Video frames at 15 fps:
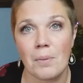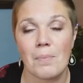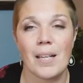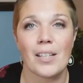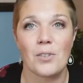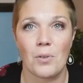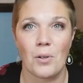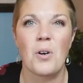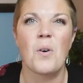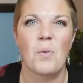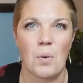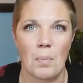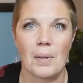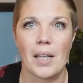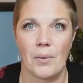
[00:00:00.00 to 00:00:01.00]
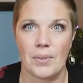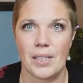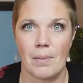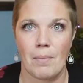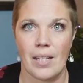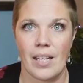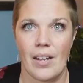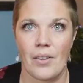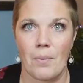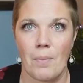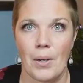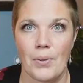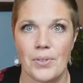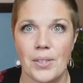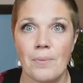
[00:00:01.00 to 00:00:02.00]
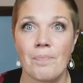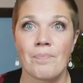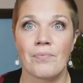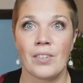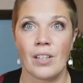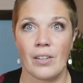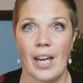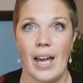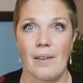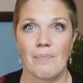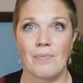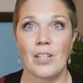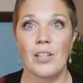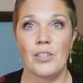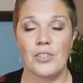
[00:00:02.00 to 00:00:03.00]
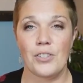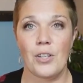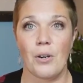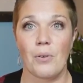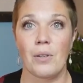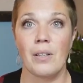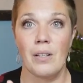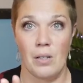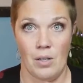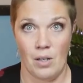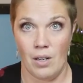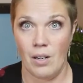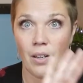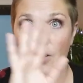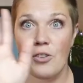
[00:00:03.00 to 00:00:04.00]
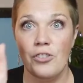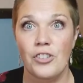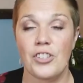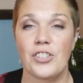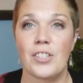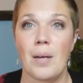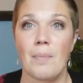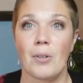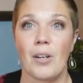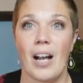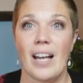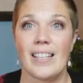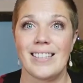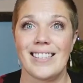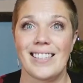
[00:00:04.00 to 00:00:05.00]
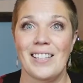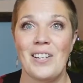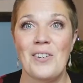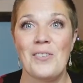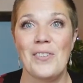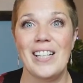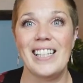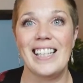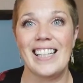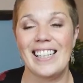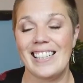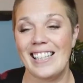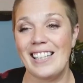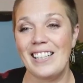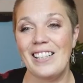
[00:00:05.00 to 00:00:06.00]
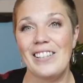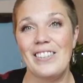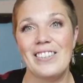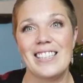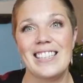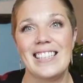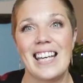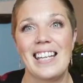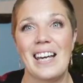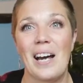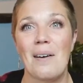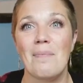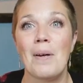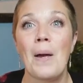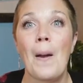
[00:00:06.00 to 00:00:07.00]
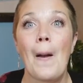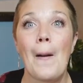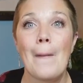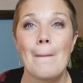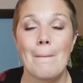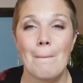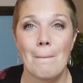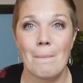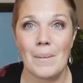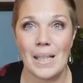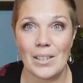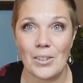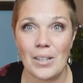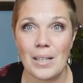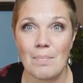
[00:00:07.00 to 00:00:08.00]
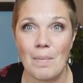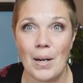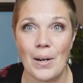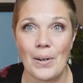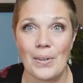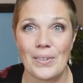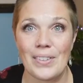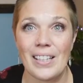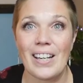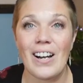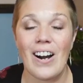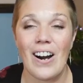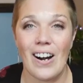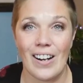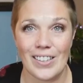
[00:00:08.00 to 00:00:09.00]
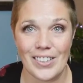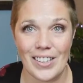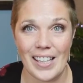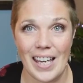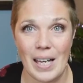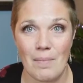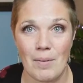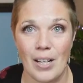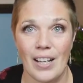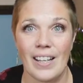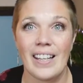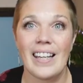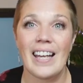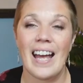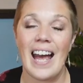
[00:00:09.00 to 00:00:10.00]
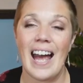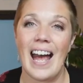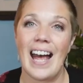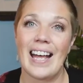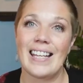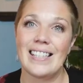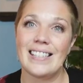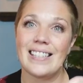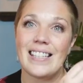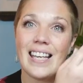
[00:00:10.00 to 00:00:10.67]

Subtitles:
in manual, we'll play with some of the other modes. Okay, so to summarize, we need you to set up metering mode on your camera as